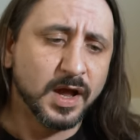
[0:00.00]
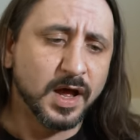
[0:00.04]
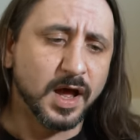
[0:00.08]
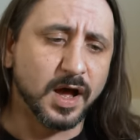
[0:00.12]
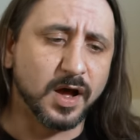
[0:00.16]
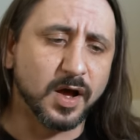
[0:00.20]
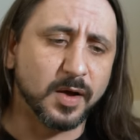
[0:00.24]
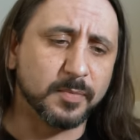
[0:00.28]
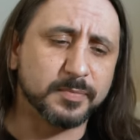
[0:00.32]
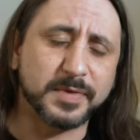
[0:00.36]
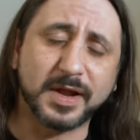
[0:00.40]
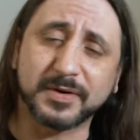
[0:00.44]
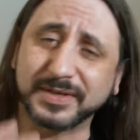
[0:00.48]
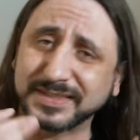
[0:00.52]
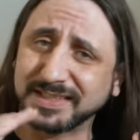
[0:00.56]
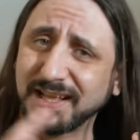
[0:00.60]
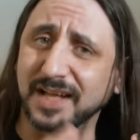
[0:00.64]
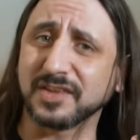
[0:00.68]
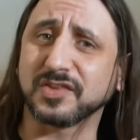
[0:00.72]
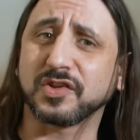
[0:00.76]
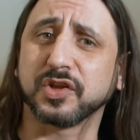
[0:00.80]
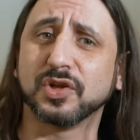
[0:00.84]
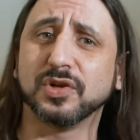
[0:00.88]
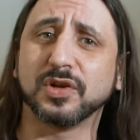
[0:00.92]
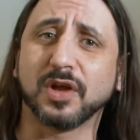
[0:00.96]
Now, it
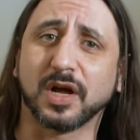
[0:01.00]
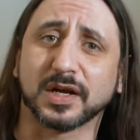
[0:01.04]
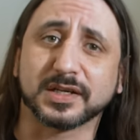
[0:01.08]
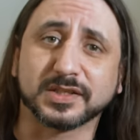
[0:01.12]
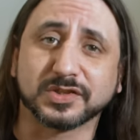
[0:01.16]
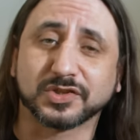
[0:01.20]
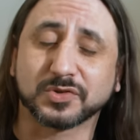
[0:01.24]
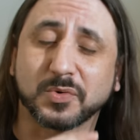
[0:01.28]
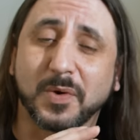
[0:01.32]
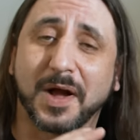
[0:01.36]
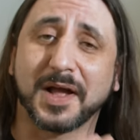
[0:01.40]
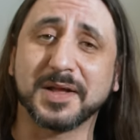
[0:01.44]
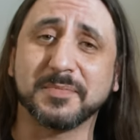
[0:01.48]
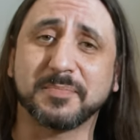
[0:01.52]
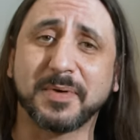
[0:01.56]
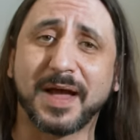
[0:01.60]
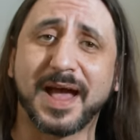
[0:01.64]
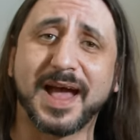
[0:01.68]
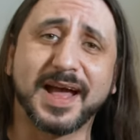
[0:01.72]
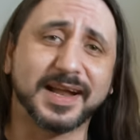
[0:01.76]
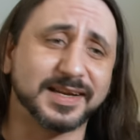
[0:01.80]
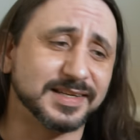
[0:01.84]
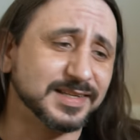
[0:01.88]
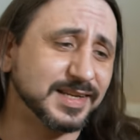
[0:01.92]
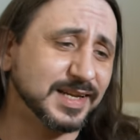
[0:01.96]
does look like a Squape,
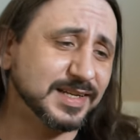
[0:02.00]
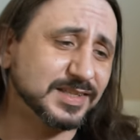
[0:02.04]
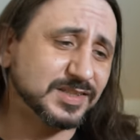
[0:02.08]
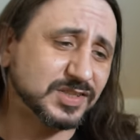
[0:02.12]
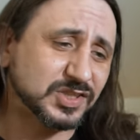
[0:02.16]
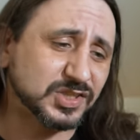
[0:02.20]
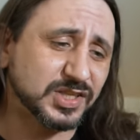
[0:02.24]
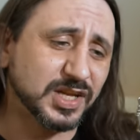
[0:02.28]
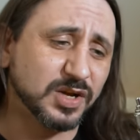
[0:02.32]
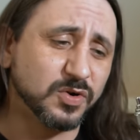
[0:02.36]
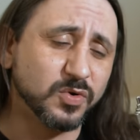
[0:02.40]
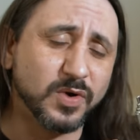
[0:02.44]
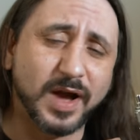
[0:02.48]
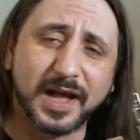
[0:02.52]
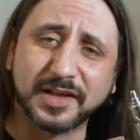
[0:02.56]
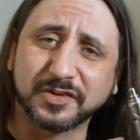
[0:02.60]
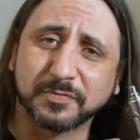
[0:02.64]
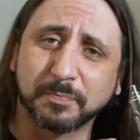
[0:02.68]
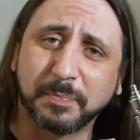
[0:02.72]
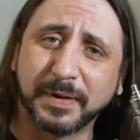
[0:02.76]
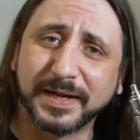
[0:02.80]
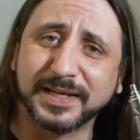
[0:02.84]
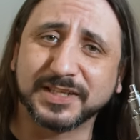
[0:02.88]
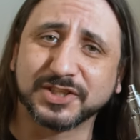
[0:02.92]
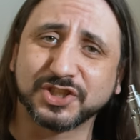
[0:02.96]
and it's still
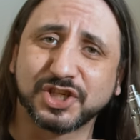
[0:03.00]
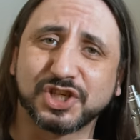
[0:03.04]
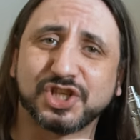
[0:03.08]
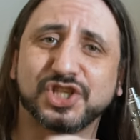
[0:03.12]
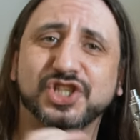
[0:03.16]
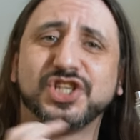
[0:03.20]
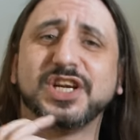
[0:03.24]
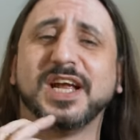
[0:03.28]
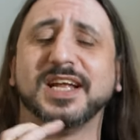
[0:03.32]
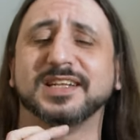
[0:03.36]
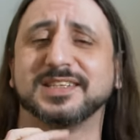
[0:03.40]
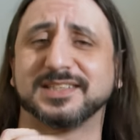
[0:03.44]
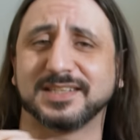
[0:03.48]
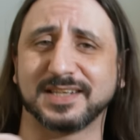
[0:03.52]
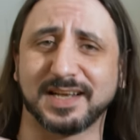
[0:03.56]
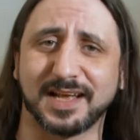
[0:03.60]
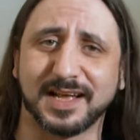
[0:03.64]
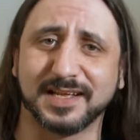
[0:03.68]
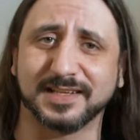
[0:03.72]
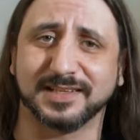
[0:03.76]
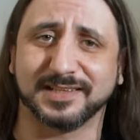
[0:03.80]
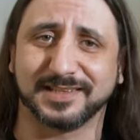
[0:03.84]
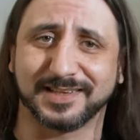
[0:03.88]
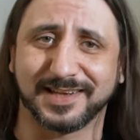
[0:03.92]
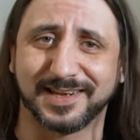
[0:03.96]
as big as shit
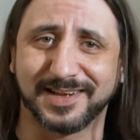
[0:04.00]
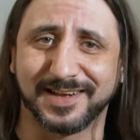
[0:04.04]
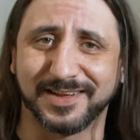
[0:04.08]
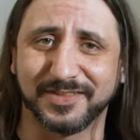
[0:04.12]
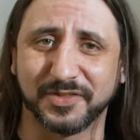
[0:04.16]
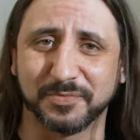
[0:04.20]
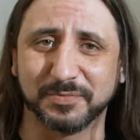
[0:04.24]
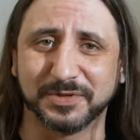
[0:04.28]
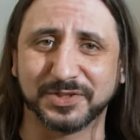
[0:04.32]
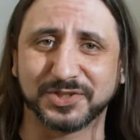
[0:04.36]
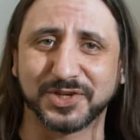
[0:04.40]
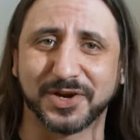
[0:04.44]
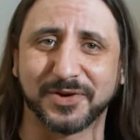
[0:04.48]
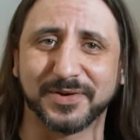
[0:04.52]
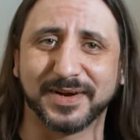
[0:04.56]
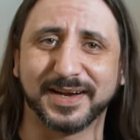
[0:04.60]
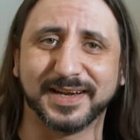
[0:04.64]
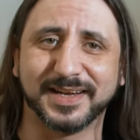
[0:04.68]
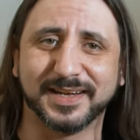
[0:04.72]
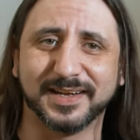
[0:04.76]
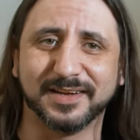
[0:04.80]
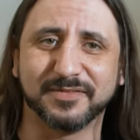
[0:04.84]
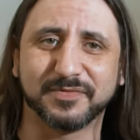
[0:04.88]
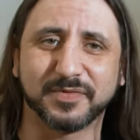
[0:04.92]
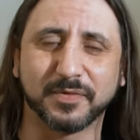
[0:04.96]
as the
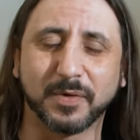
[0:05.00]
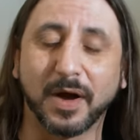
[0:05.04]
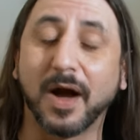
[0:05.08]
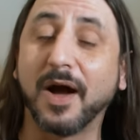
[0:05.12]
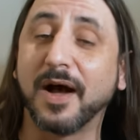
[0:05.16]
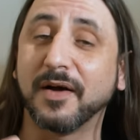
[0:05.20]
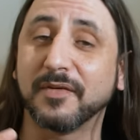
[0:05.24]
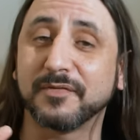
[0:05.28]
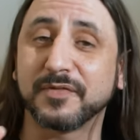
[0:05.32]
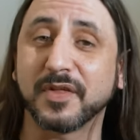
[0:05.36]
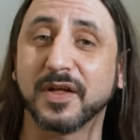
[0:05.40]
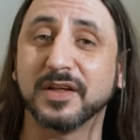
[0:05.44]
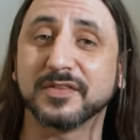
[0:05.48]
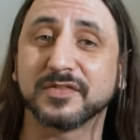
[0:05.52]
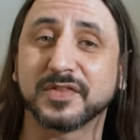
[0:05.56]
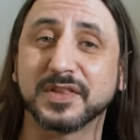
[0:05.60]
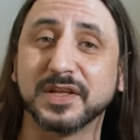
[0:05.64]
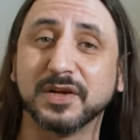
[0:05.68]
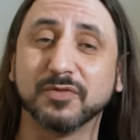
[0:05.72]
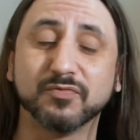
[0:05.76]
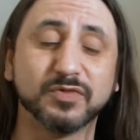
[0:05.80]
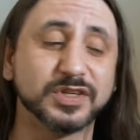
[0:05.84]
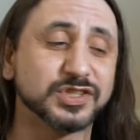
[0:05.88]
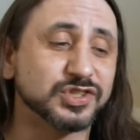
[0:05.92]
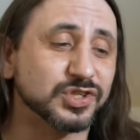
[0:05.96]
majority of
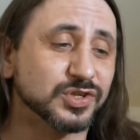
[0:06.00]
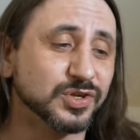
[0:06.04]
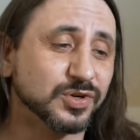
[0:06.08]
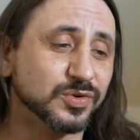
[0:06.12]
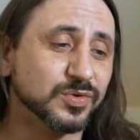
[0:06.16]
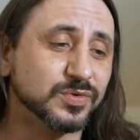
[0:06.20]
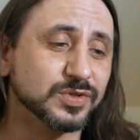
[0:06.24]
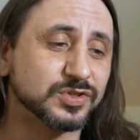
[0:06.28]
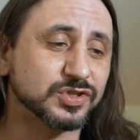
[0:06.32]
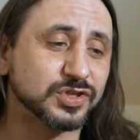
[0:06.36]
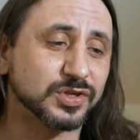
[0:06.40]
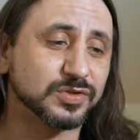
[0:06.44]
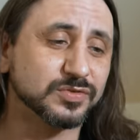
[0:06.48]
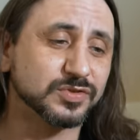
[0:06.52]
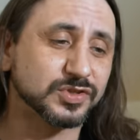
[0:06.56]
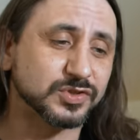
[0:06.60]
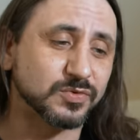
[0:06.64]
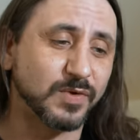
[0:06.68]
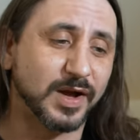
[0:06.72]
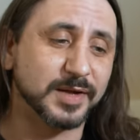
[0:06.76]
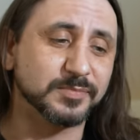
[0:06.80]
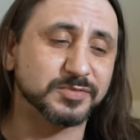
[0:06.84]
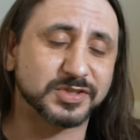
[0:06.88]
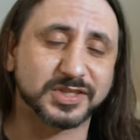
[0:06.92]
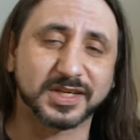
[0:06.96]
the original two
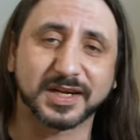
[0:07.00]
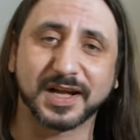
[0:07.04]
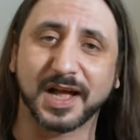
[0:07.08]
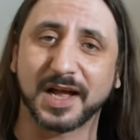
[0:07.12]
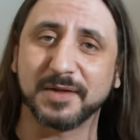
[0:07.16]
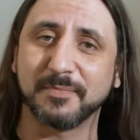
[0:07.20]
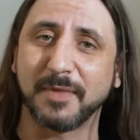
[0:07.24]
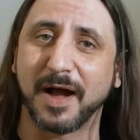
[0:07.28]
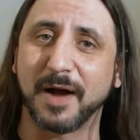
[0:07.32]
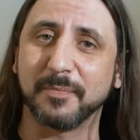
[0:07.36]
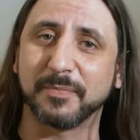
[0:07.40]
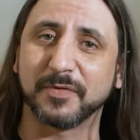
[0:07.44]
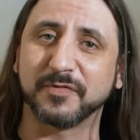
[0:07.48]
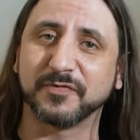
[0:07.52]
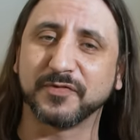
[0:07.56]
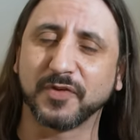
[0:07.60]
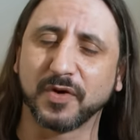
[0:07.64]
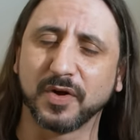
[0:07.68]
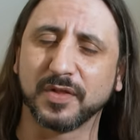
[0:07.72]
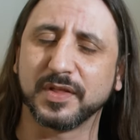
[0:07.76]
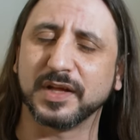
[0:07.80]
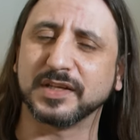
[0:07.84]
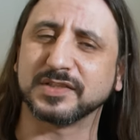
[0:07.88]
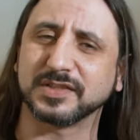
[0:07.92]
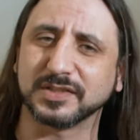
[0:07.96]
Squapes that came out
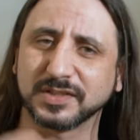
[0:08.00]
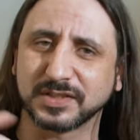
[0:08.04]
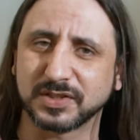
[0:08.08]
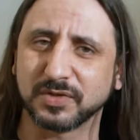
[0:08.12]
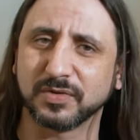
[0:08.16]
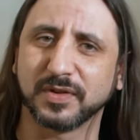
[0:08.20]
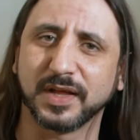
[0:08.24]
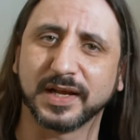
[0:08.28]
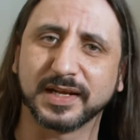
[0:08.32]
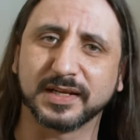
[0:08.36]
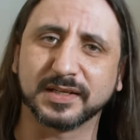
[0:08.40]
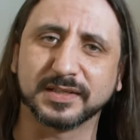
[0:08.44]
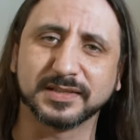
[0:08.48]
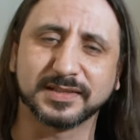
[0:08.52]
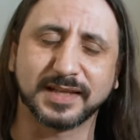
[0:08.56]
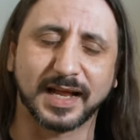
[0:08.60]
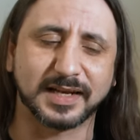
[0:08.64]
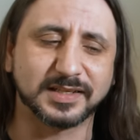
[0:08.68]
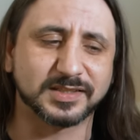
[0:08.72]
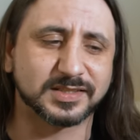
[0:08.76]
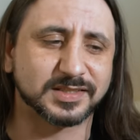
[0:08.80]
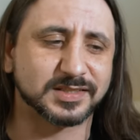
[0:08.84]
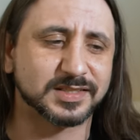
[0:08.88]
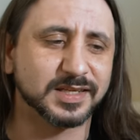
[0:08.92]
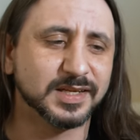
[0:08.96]
before this, until they
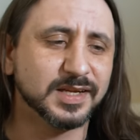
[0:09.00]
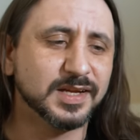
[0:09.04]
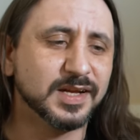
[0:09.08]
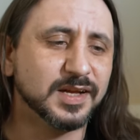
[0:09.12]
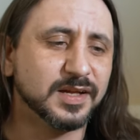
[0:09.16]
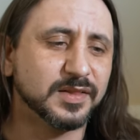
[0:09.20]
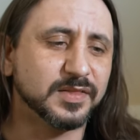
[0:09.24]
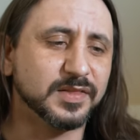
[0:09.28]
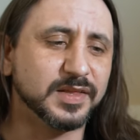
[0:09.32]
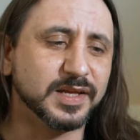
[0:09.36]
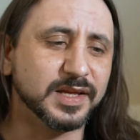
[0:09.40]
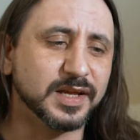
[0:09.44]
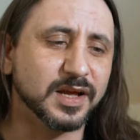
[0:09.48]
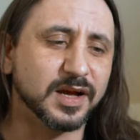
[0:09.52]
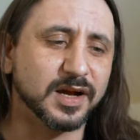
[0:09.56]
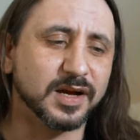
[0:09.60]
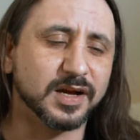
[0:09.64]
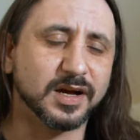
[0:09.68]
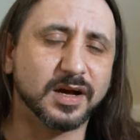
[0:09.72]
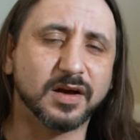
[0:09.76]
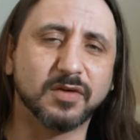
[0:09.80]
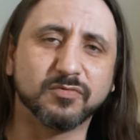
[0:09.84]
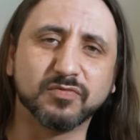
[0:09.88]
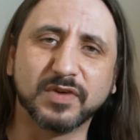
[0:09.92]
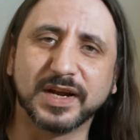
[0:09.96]
condensed the
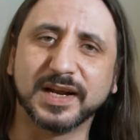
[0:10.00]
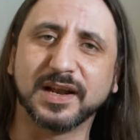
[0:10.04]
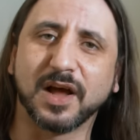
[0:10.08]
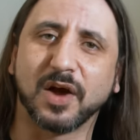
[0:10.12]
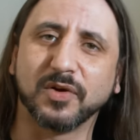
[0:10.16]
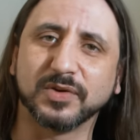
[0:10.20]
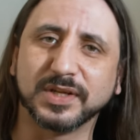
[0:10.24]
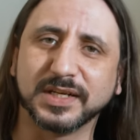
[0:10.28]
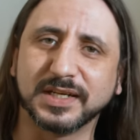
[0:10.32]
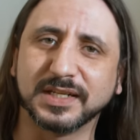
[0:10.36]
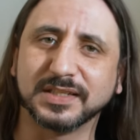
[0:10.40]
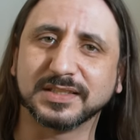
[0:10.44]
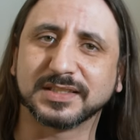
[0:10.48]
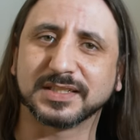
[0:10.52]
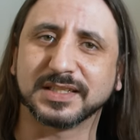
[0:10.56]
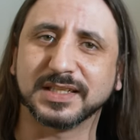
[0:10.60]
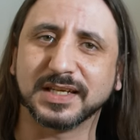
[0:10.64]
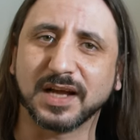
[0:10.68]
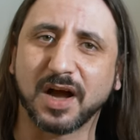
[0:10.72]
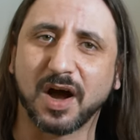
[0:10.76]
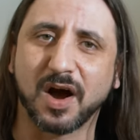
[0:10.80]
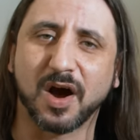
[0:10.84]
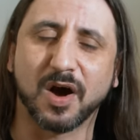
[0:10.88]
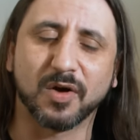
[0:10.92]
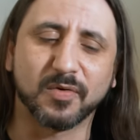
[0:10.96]
Reloaded into
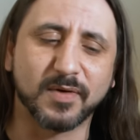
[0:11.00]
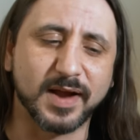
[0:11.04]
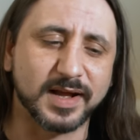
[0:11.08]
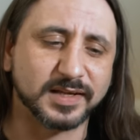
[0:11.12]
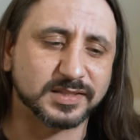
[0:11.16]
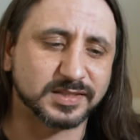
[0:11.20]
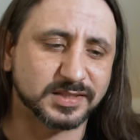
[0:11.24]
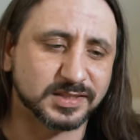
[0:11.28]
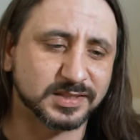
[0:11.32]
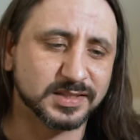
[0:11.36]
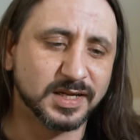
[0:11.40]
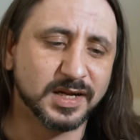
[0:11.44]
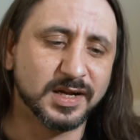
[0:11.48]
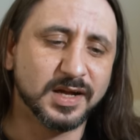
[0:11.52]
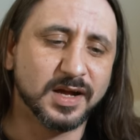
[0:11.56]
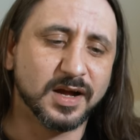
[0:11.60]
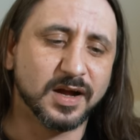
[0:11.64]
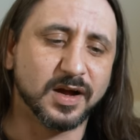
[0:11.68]
the RS.